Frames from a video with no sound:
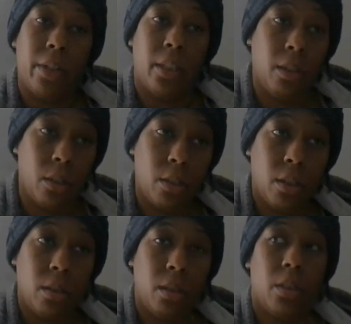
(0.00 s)

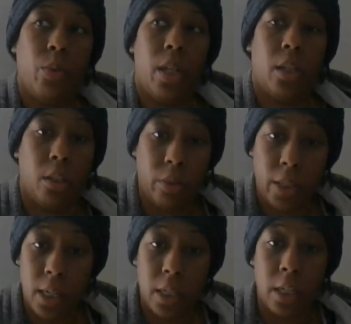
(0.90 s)
snowstorms where there's no
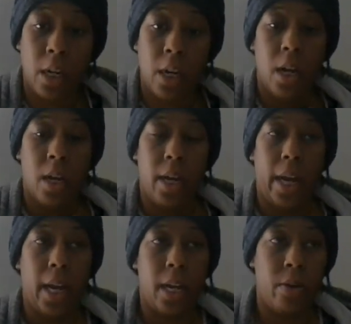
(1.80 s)
heater,
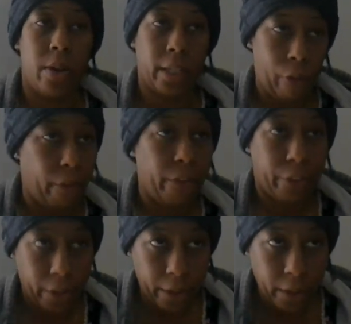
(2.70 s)
and you get
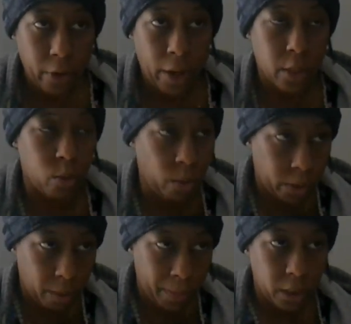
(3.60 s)
sick. You're at school
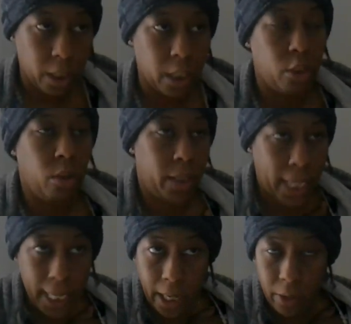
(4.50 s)
with a bunch of kids. You go to
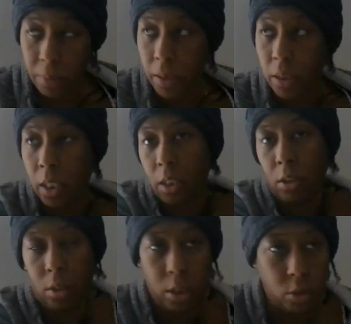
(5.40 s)
daycare with a bunch of kids. You go
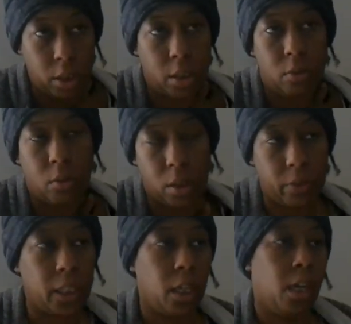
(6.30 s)
to the youth center, roller
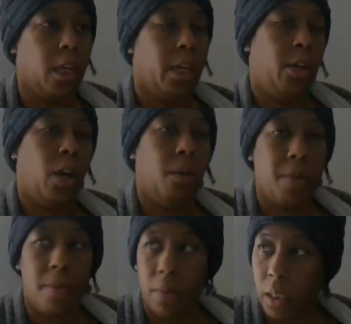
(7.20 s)
rink. You're helping
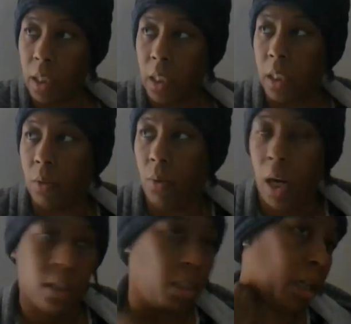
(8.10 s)
people clean and
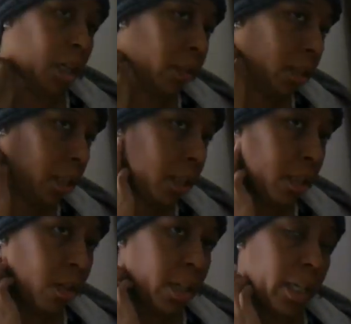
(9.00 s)
wash stuff. You're touching
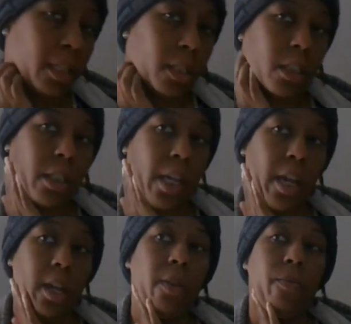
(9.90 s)
door handles. You're a
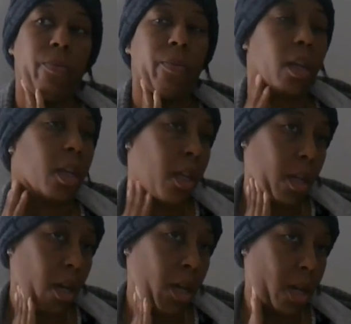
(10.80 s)
kid,
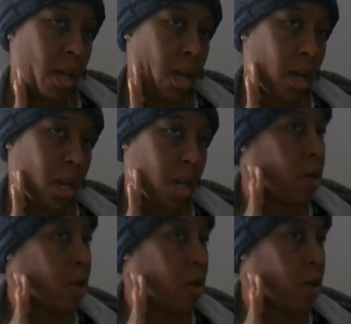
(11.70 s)
and you're